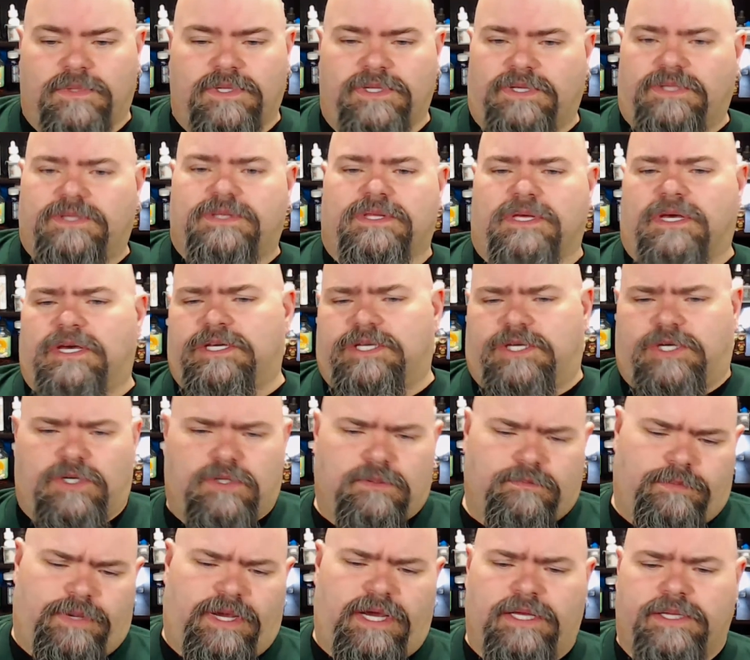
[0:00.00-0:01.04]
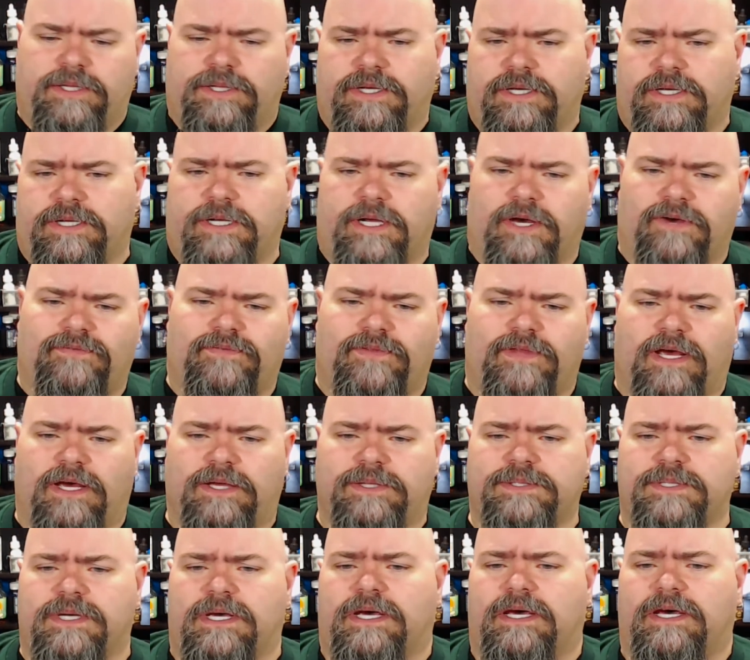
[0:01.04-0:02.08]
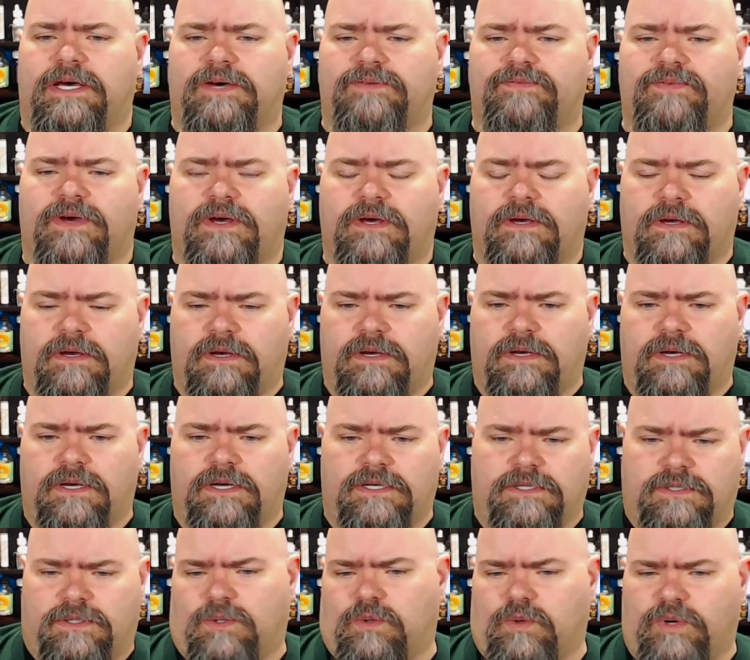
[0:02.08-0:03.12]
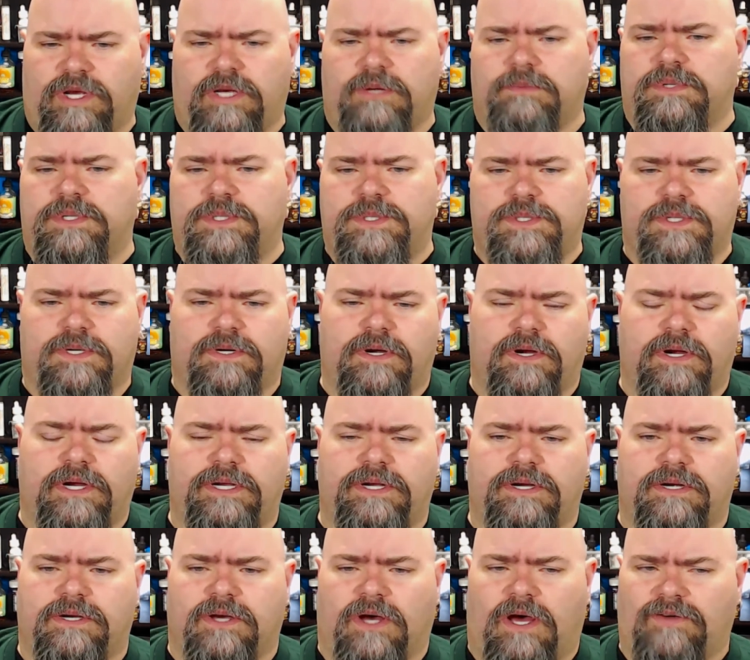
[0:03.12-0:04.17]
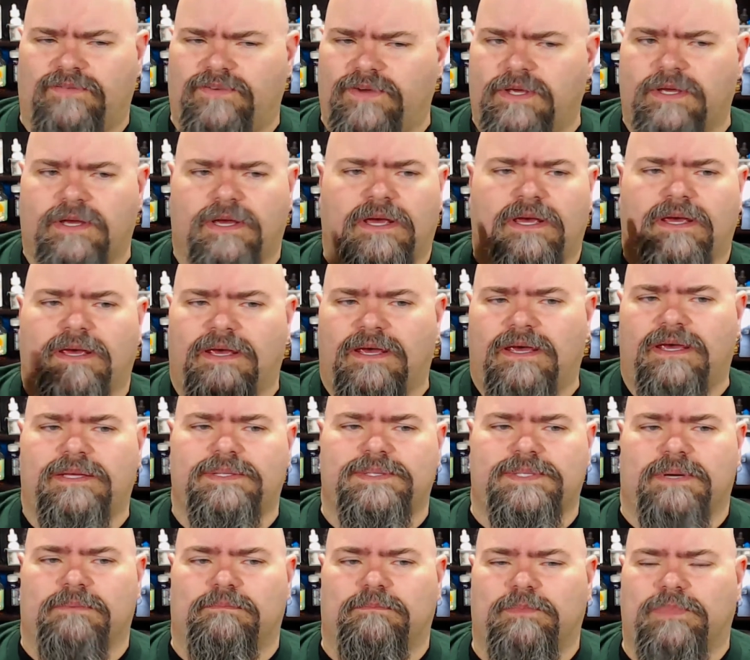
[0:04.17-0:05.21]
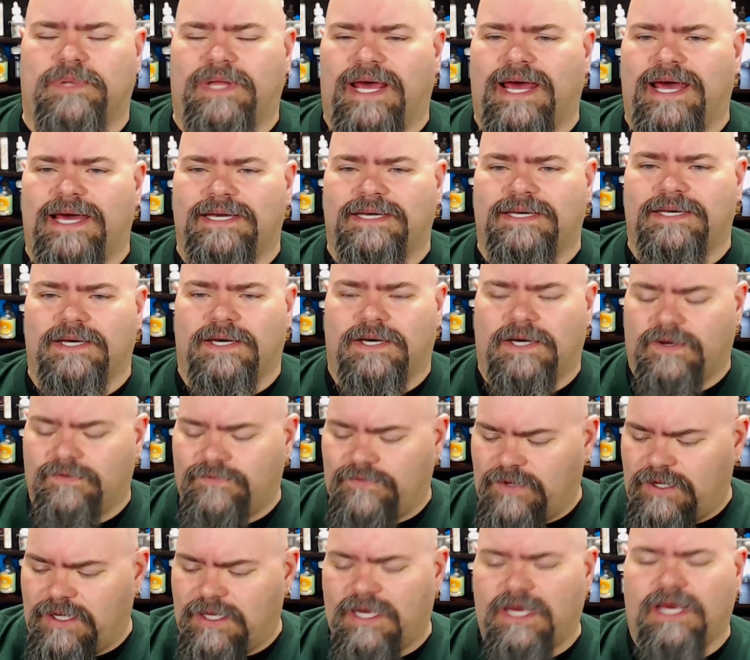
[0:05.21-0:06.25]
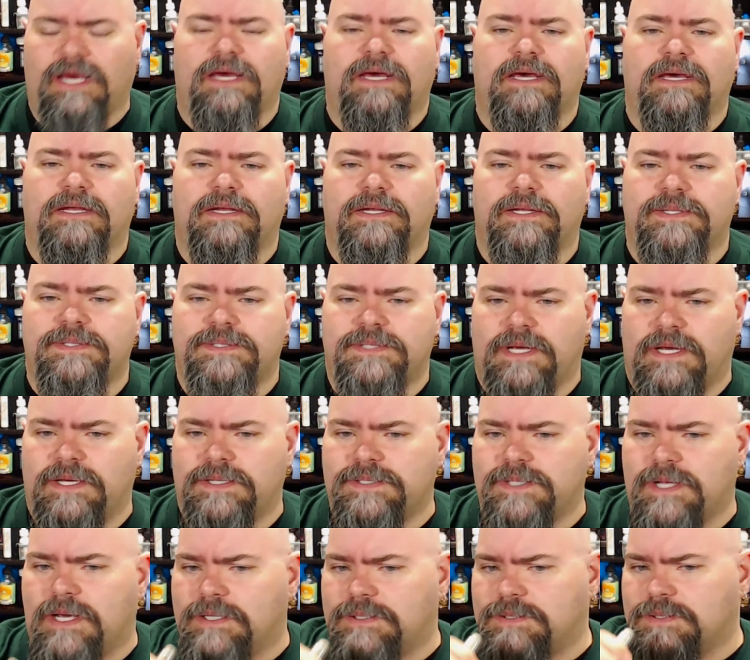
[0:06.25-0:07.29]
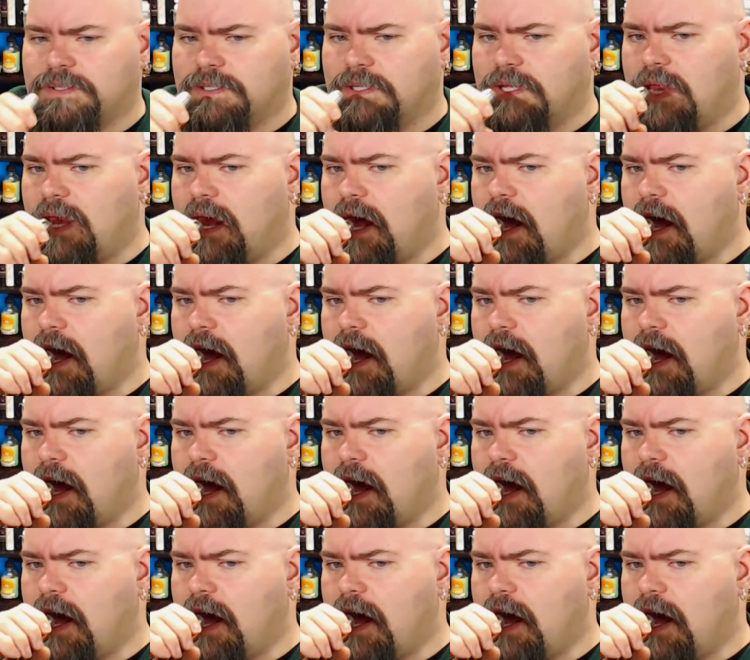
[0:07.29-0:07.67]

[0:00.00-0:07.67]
you think you're manly enough not to have a cream and sugar in your coffee, it's a black coffee and it tastes excellent.